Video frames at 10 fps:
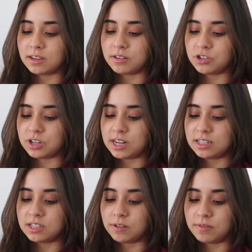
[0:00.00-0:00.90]
The cushion
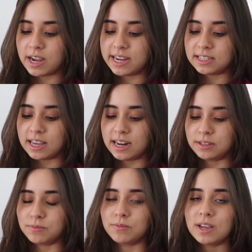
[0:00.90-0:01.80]
is so nice.
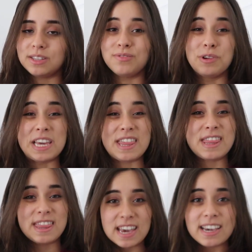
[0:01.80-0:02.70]
It's really
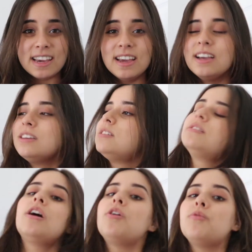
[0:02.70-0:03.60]
thick,
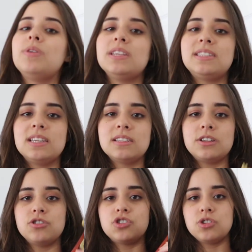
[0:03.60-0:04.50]
so when it sits
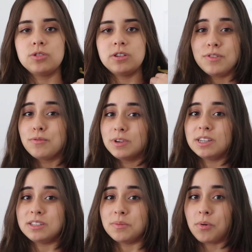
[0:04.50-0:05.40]
on your shoulder, you feel
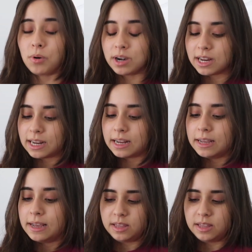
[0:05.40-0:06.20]
really supported.